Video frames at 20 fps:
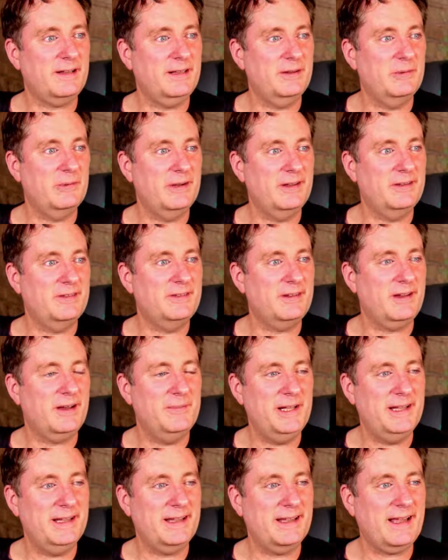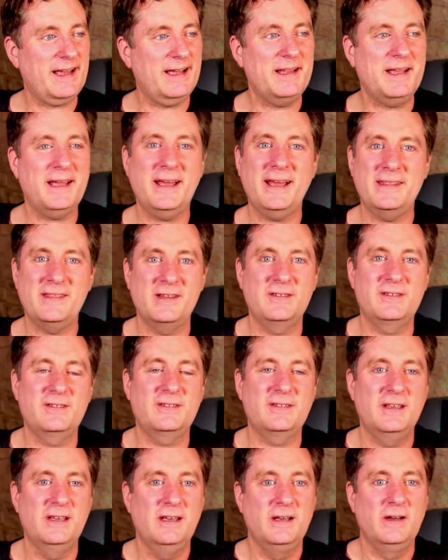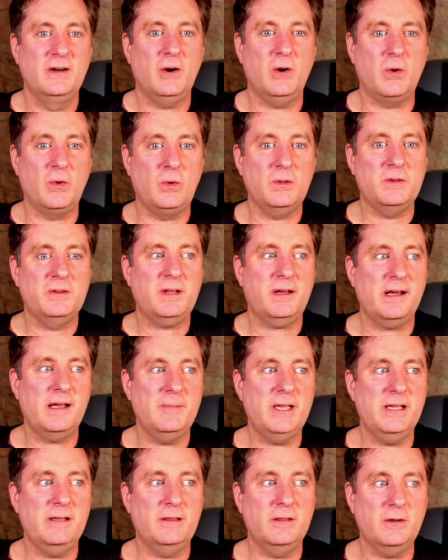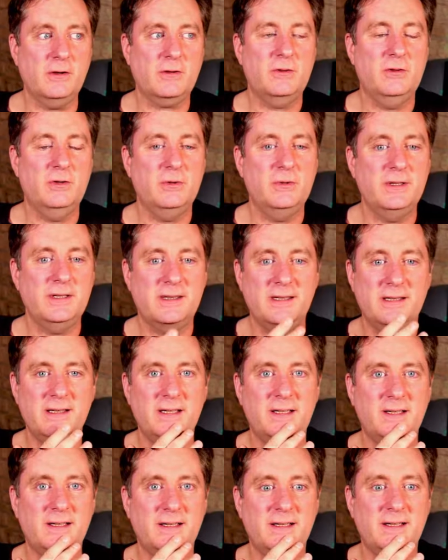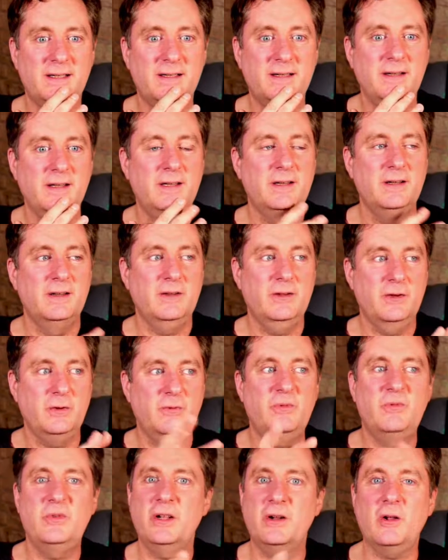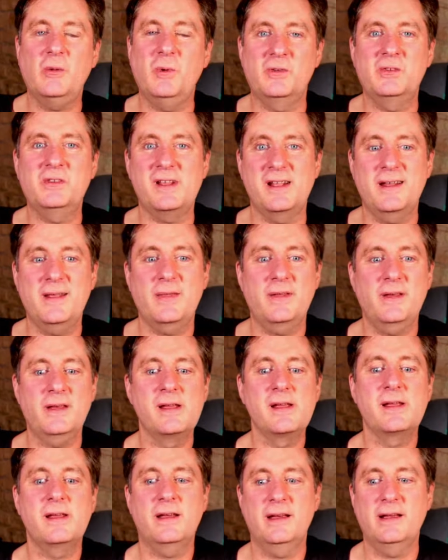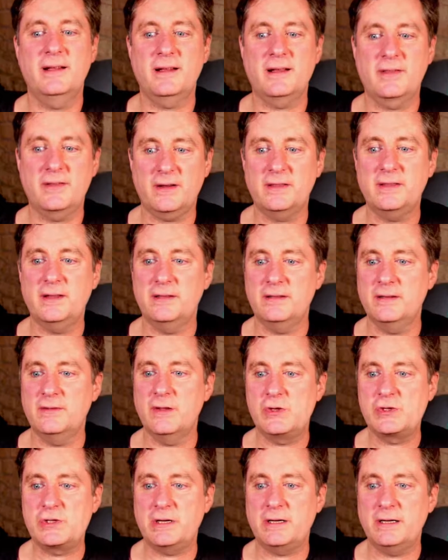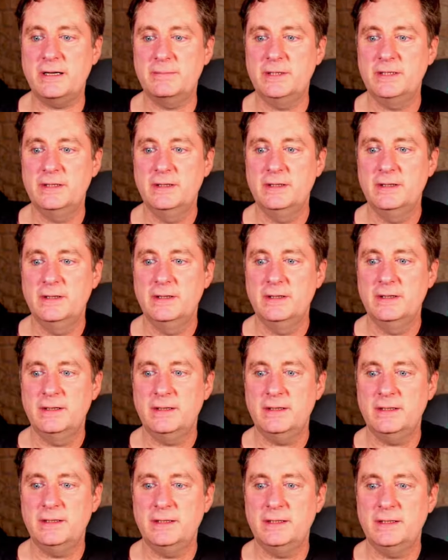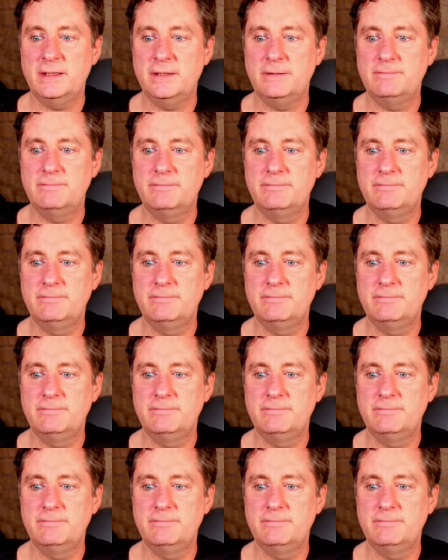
Renaissance. I mean, it kind of had this old timey look to it that could fit almost anything, and I thought that did the job. Um,